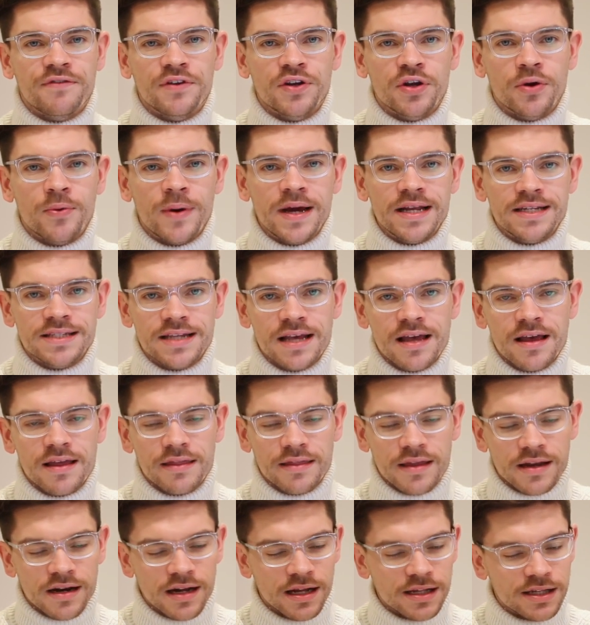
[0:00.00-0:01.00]
If you know it,
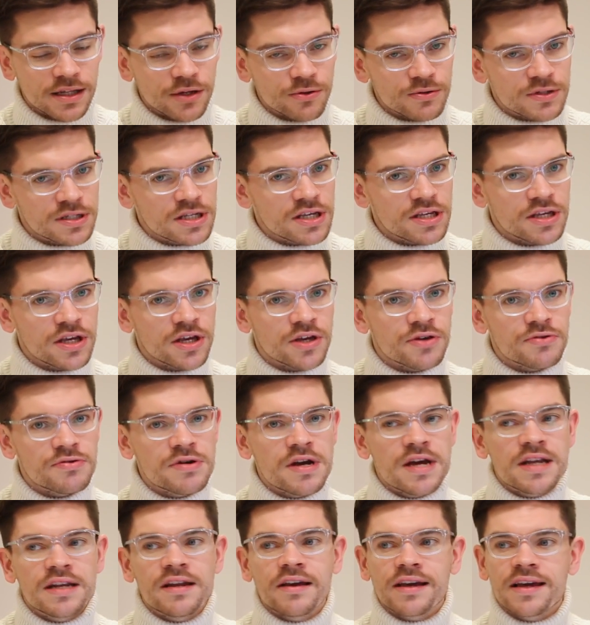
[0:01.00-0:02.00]
then hello to you.